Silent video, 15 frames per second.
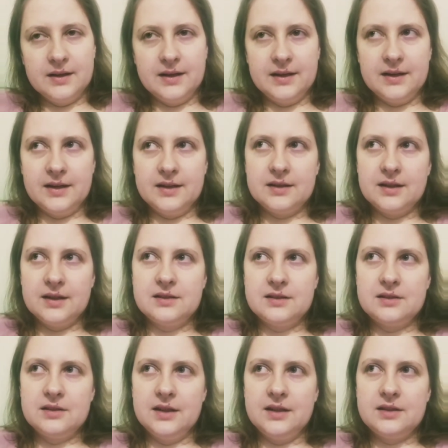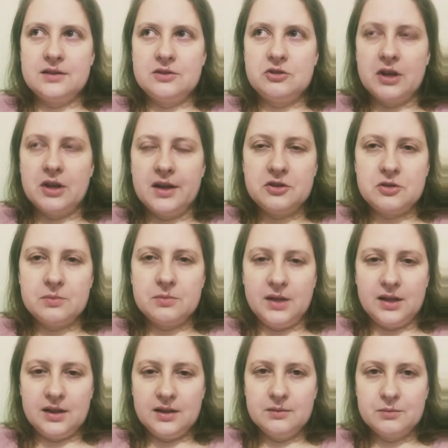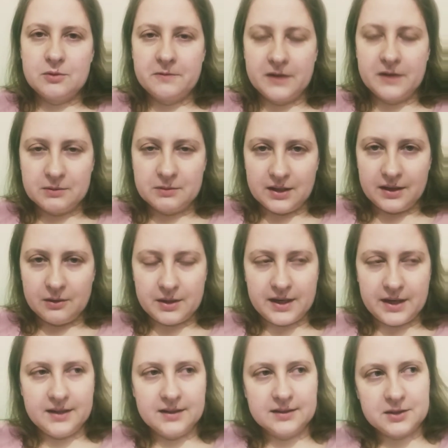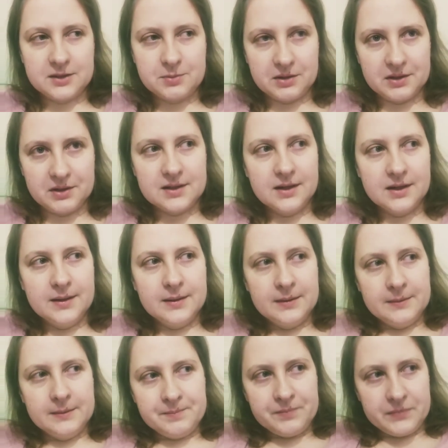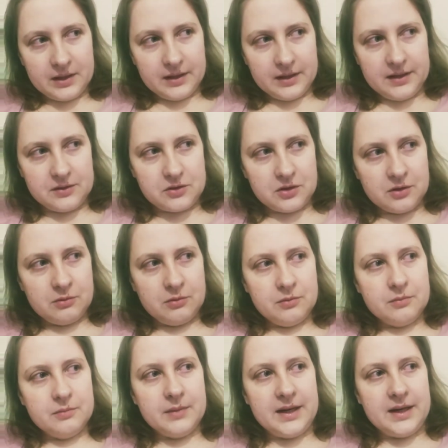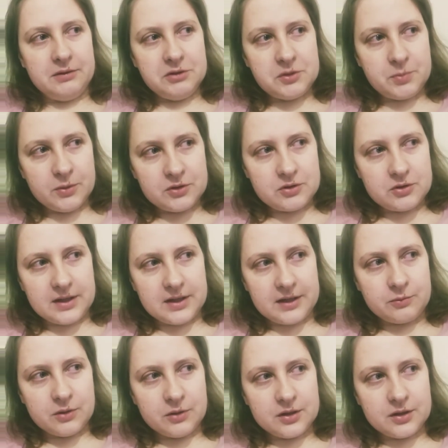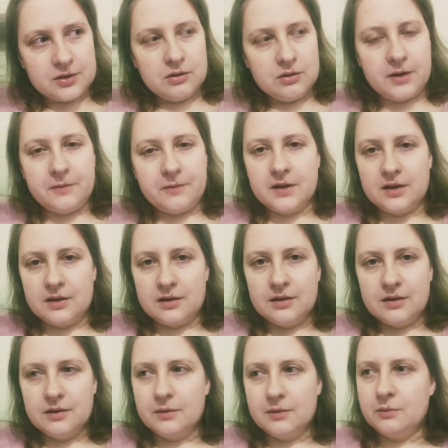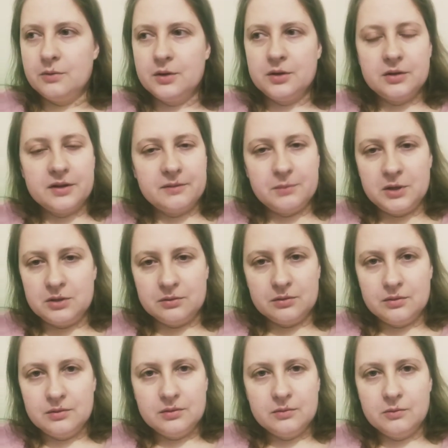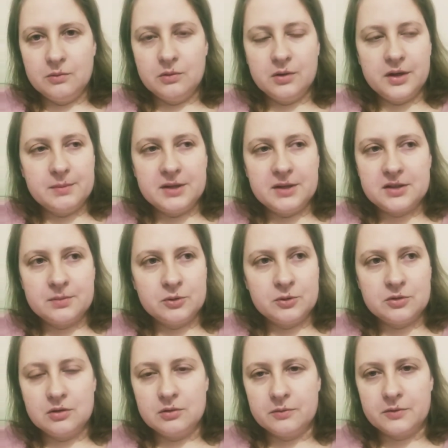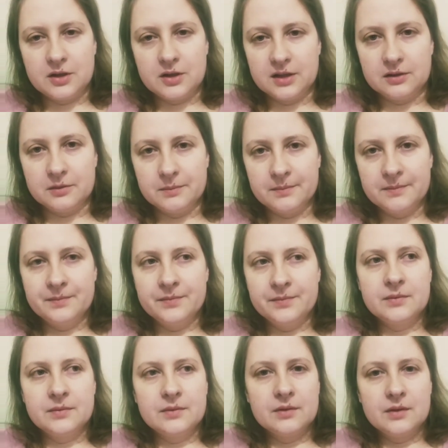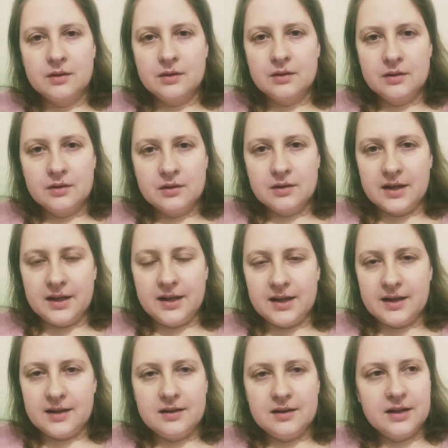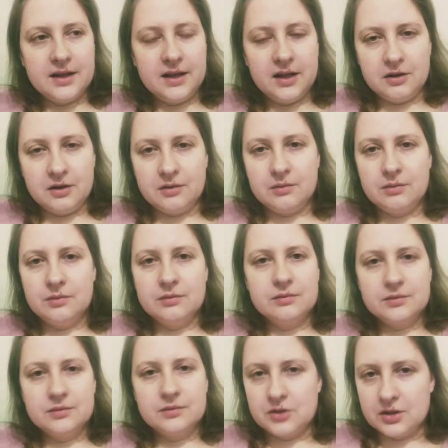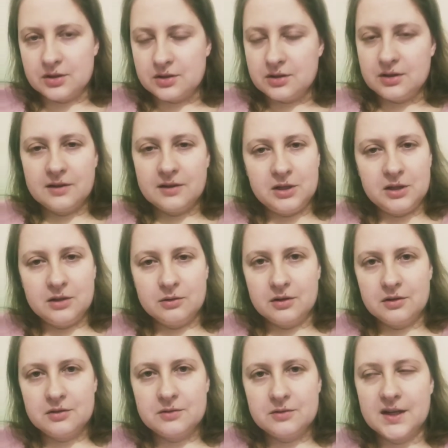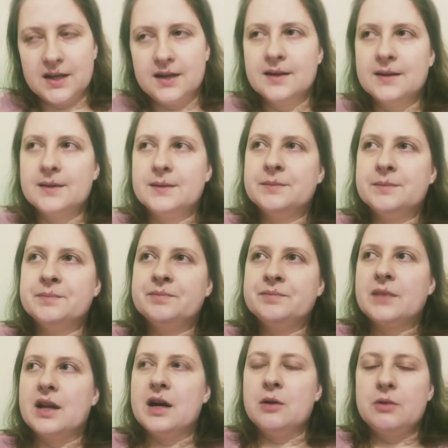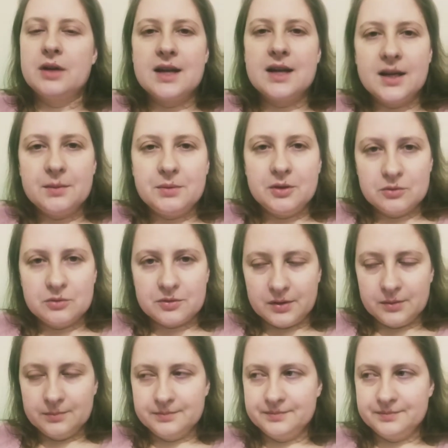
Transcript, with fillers: and it it changed me profoundly okay that experience and so my response to that was okay father what do you have me do what am i supposed to do for the kingdom i get it i hear you just give me the orders right how can i be useful